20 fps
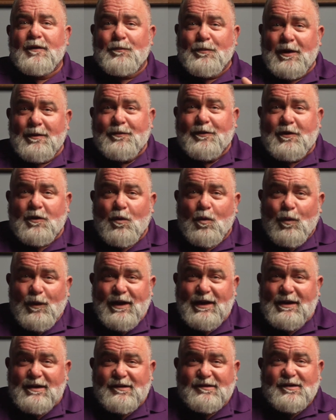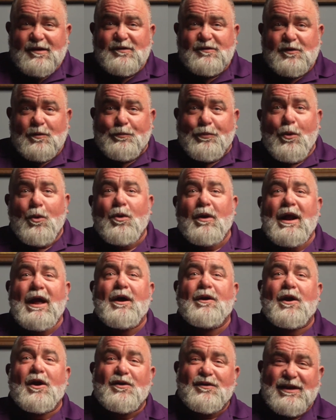The biblical witness is to pour
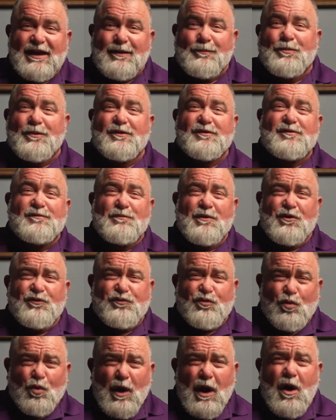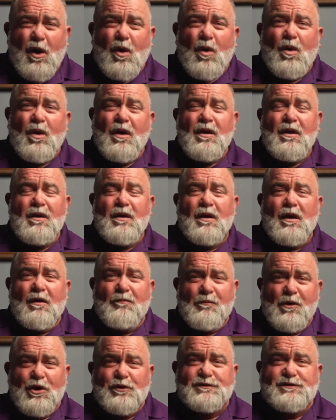out our deepest, most raw
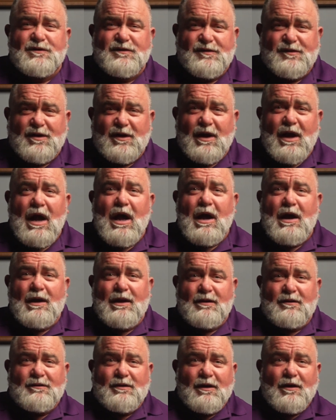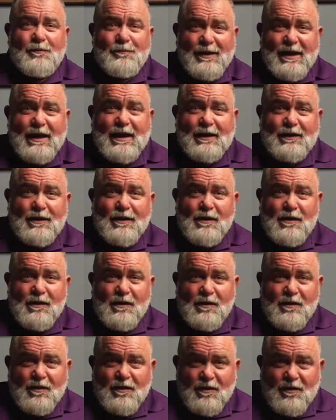emotions to God and to lament.
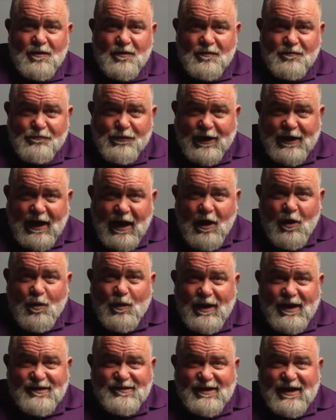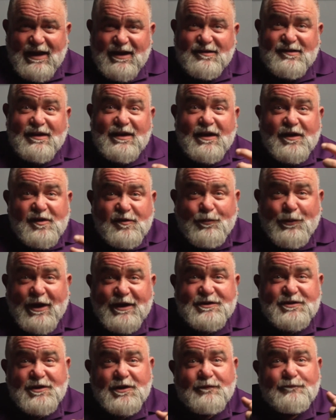But it always ends in an
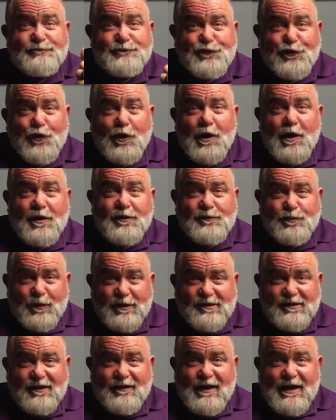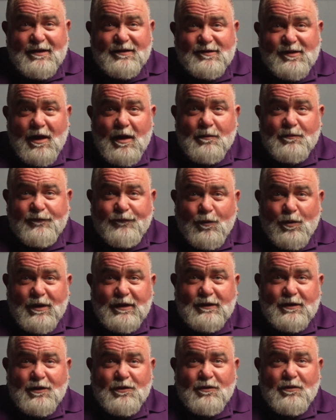expression of trust. We see that in Psalms
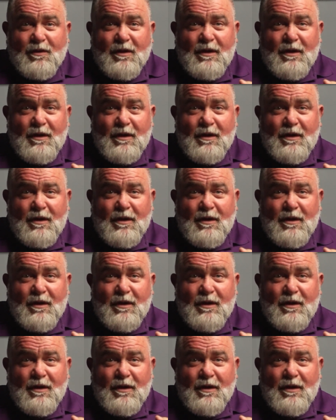forty-two.